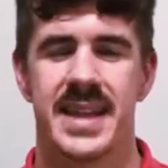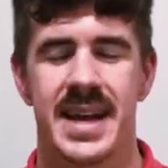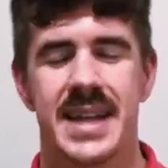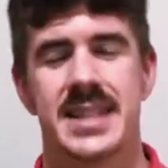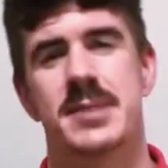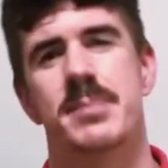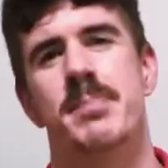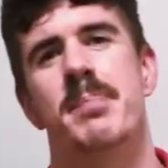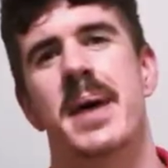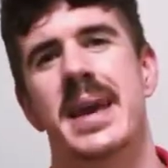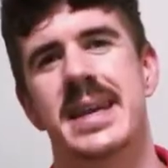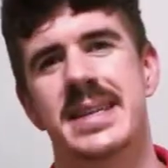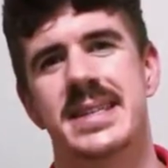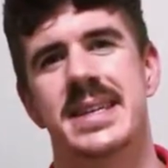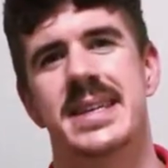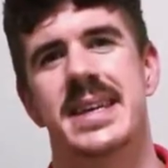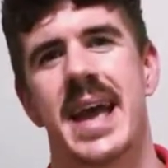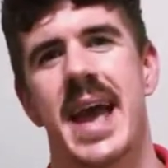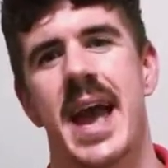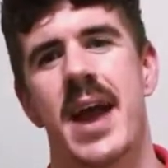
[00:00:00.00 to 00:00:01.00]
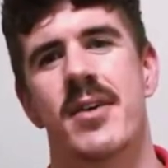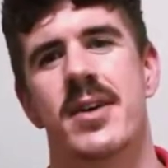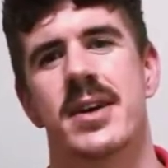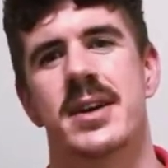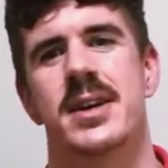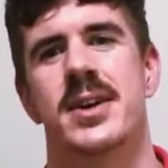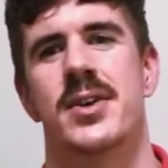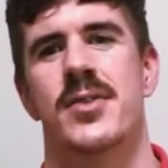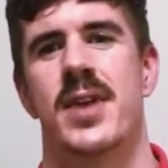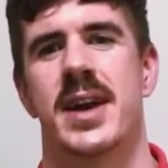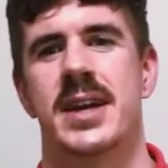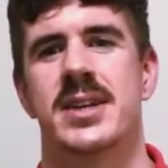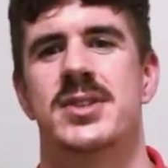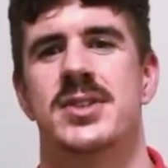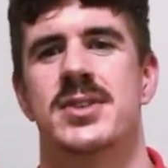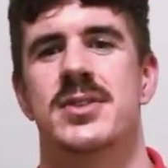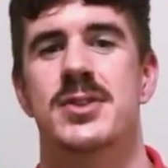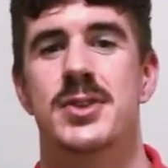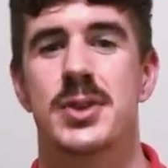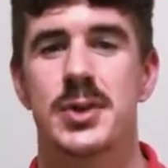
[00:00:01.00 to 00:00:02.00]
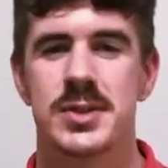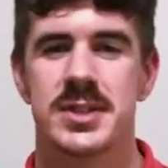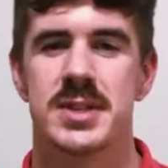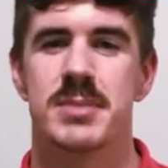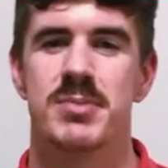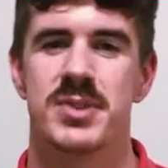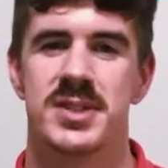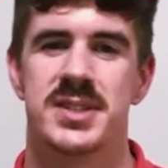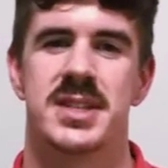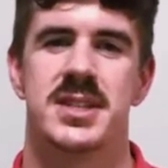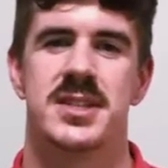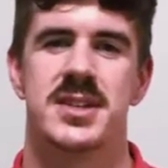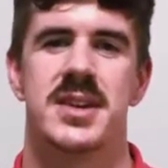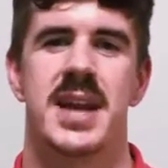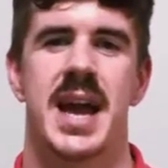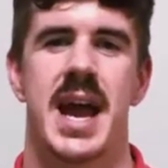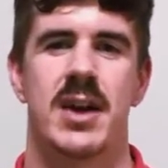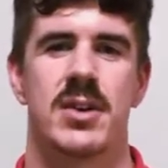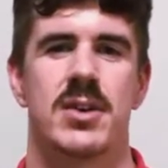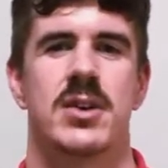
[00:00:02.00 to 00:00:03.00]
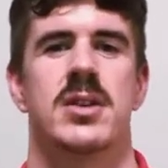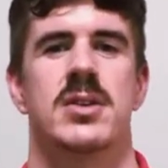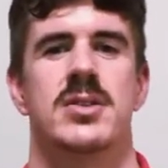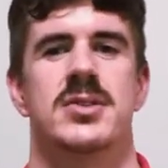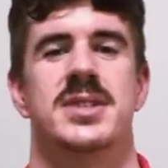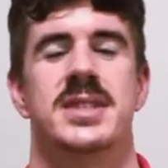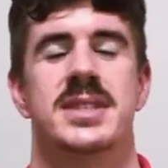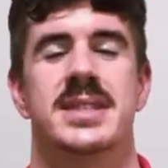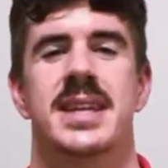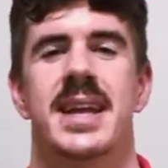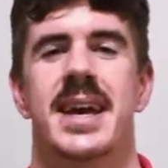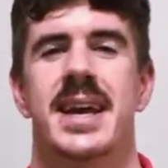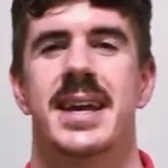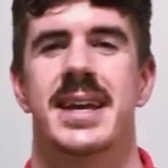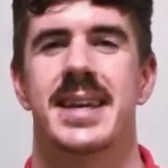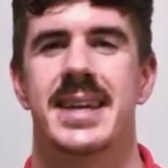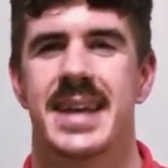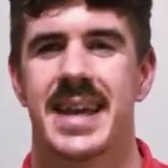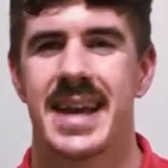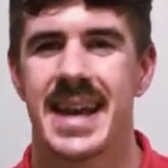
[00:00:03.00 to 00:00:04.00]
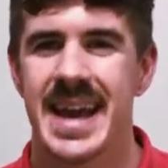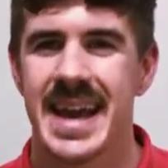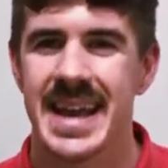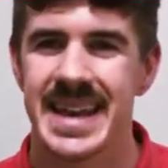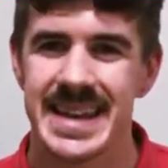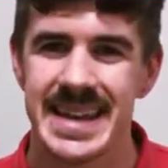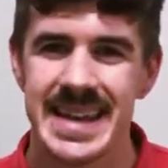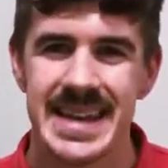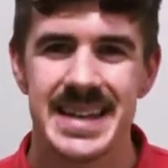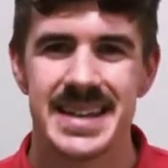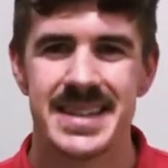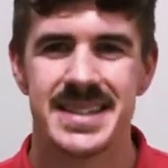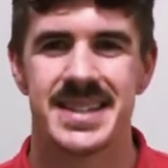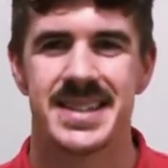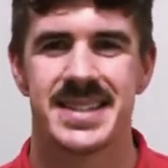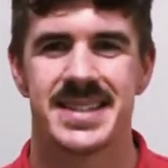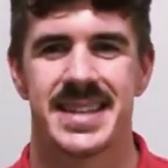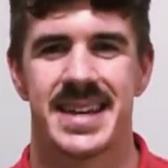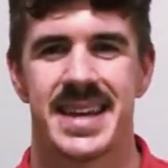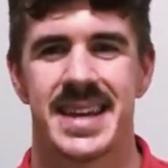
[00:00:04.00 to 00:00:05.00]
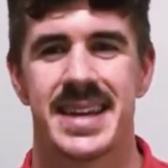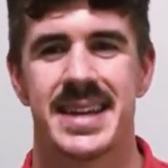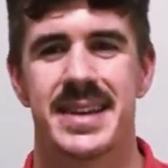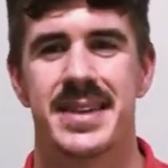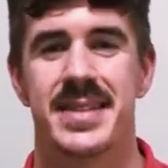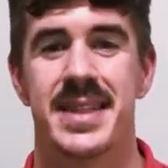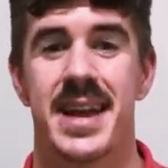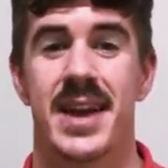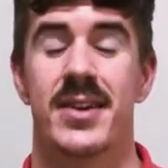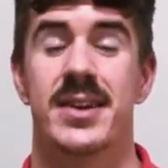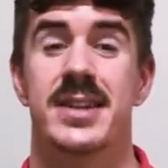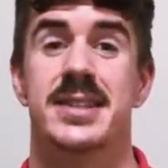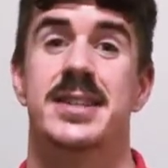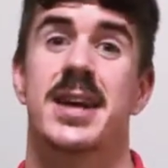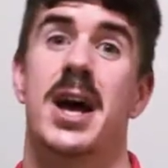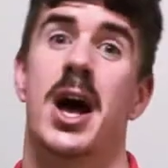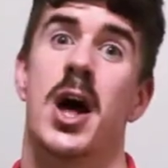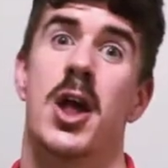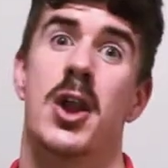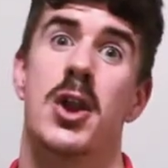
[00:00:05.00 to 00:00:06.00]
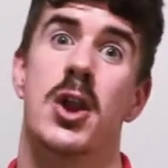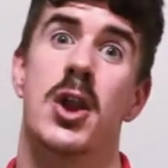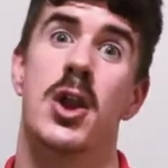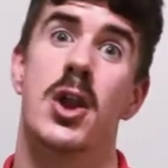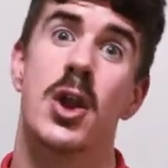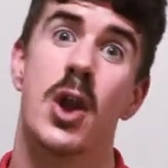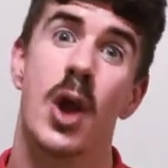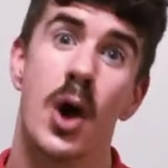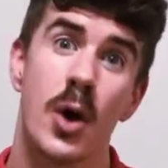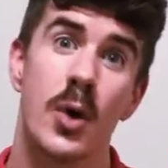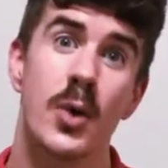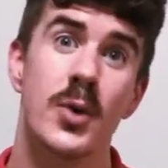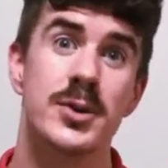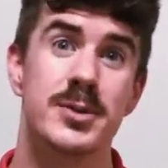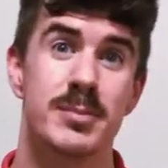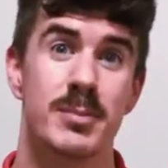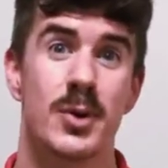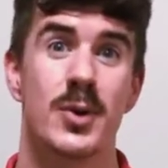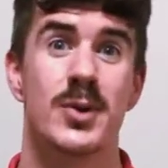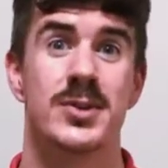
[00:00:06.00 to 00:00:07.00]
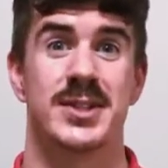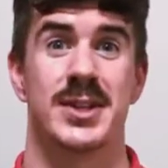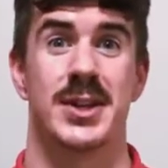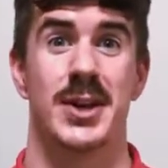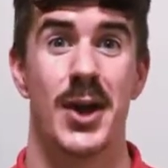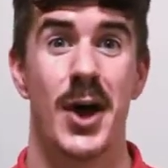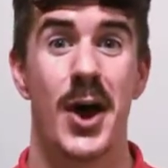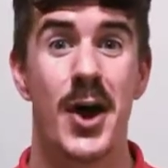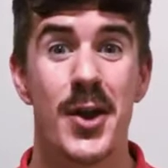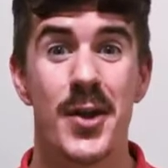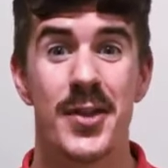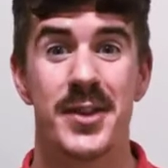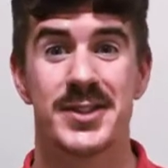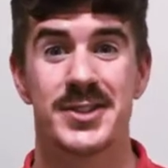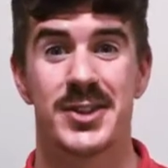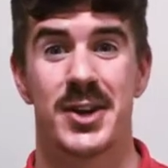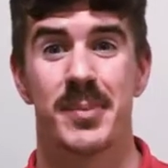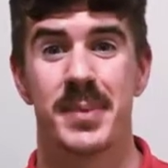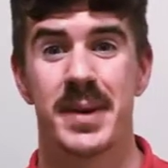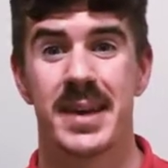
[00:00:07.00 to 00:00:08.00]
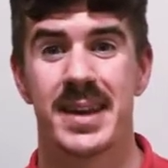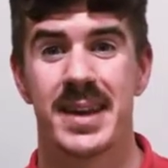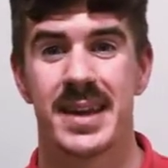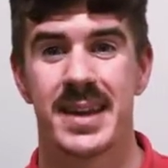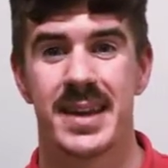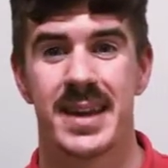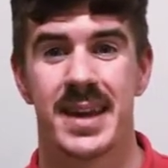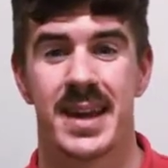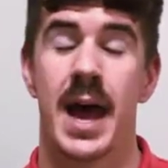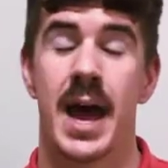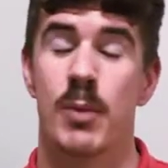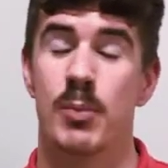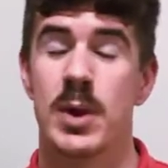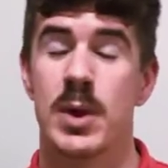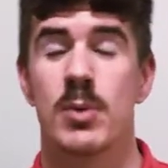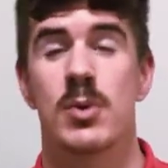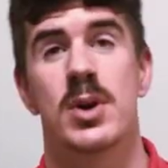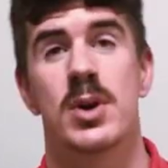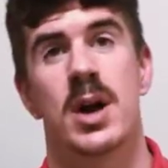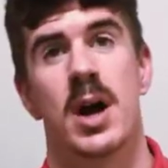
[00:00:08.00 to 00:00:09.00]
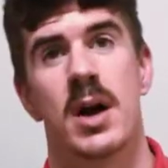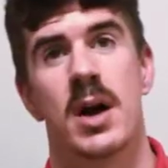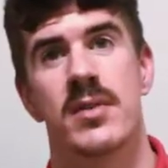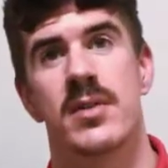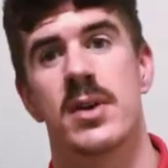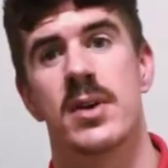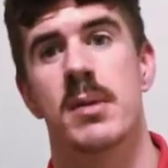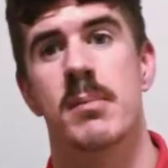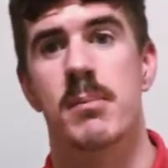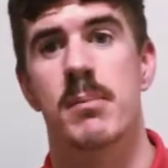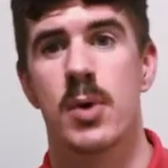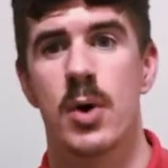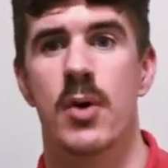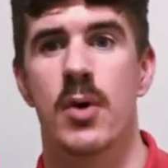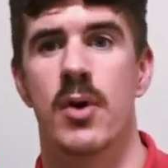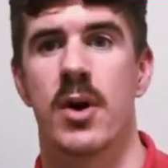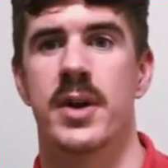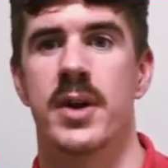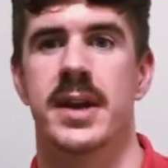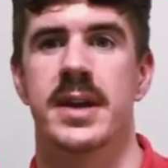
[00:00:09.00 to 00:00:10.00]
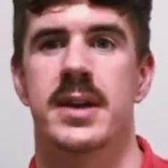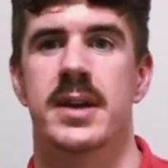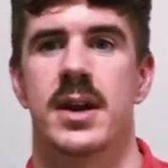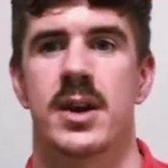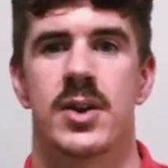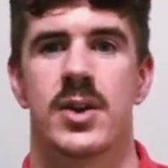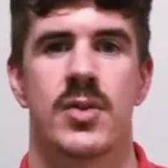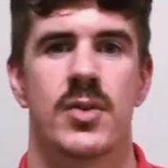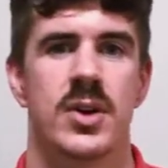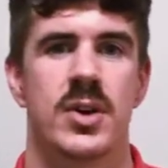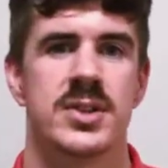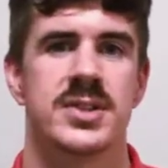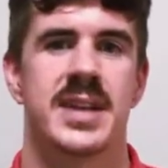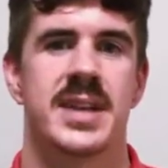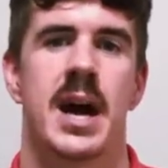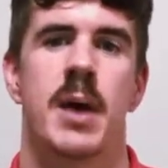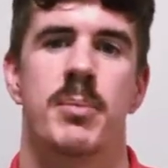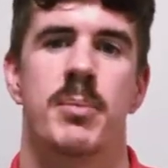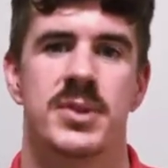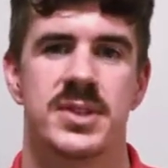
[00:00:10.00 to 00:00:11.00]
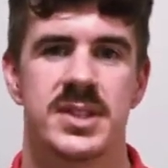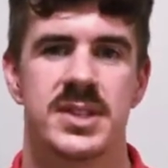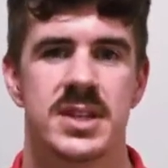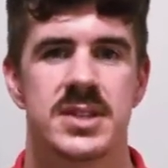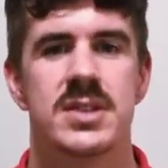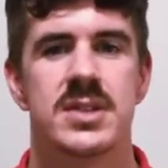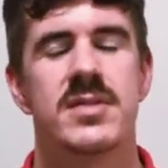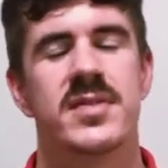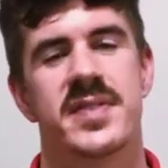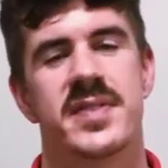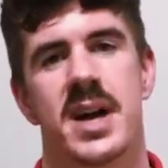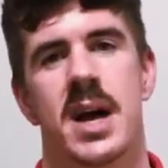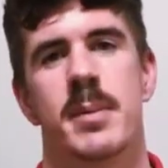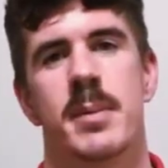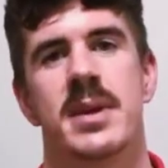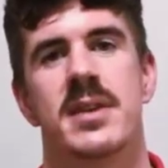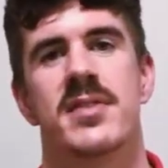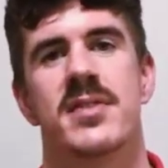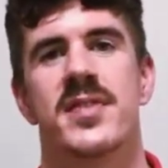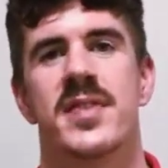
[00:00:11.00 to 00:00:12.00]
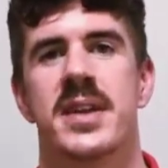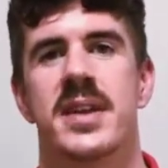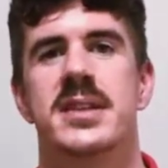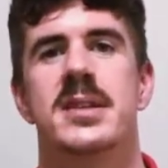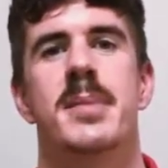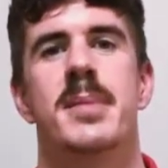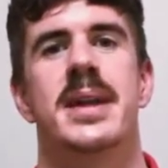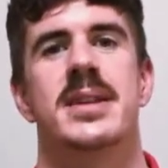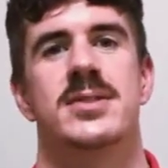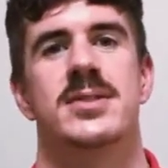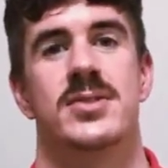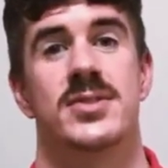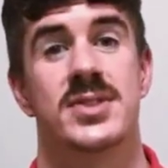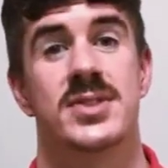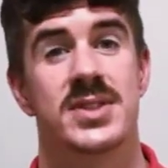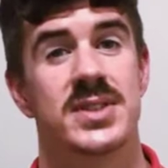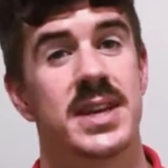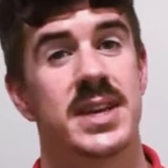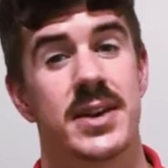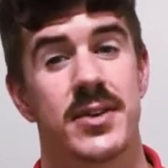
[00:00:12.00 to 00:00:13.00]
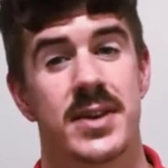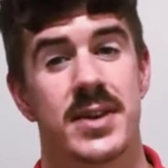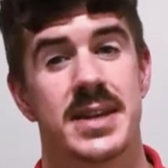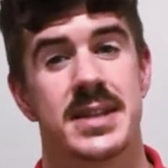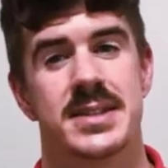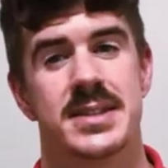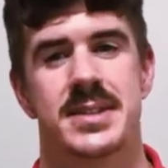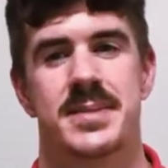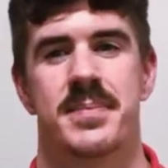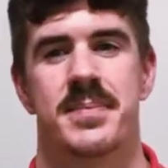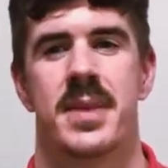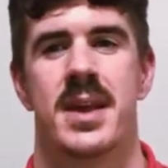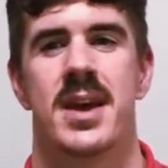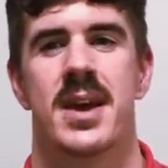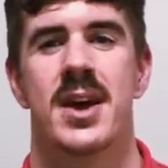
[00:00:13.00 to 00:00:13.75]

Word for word: that's basic error correction used in precision agriculture today. Needless to say, there is a load more to learn on the topic, and we will cover more on it across our Precision Farming Fundamentals series.